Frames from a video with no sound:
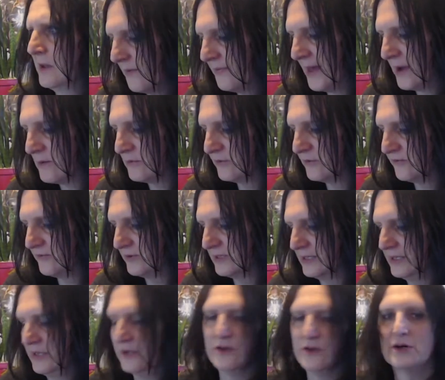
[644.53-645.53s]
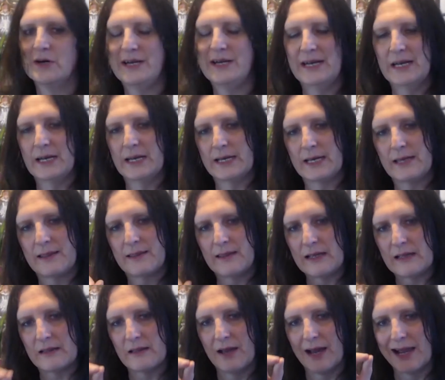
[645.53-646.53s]
That was really annoying, and I
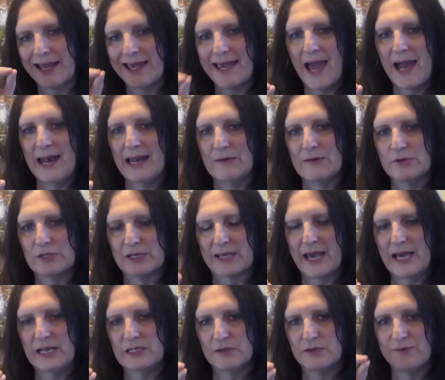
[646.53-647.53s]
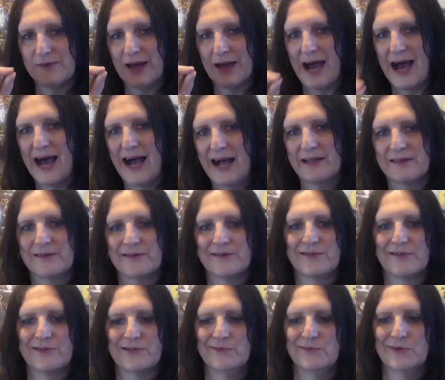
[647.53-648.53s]
think that, again, it was a case of, had
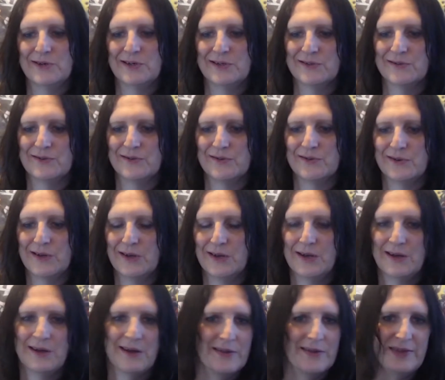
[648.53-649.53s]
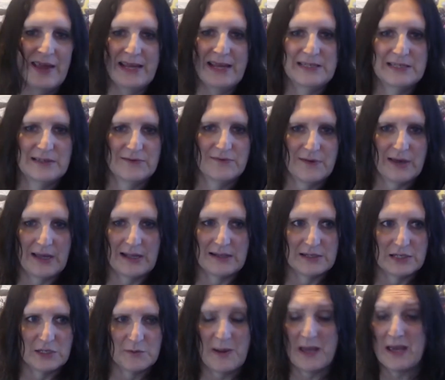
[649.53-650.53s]
someone, a native
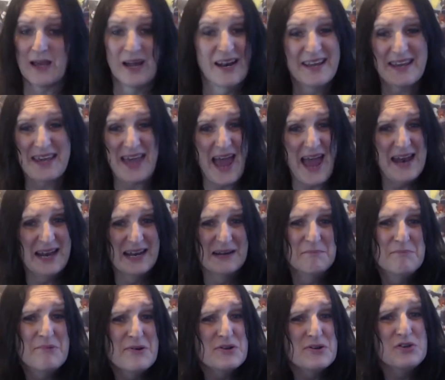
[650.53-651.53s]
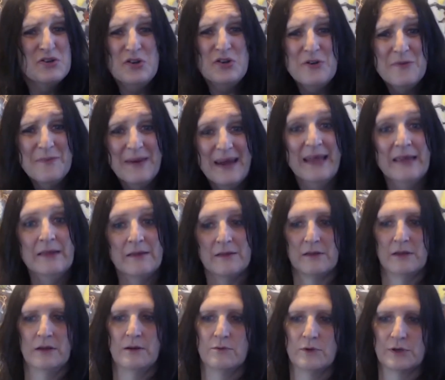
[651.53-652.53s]
English speaker, and again, I'm presuming
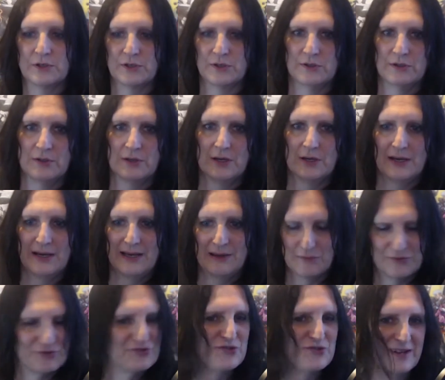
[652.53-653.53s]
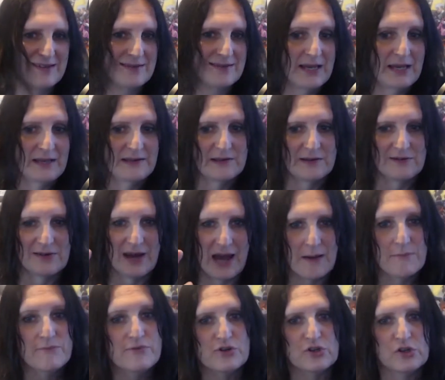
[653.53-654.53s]
that it was translated, right?
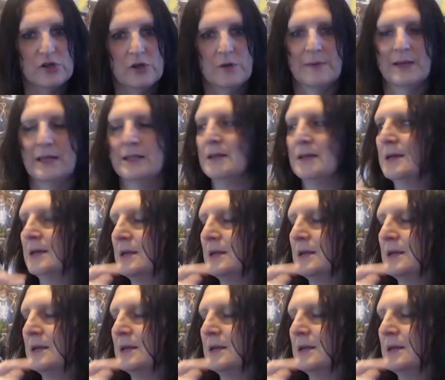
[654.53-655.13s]
I'm presuming.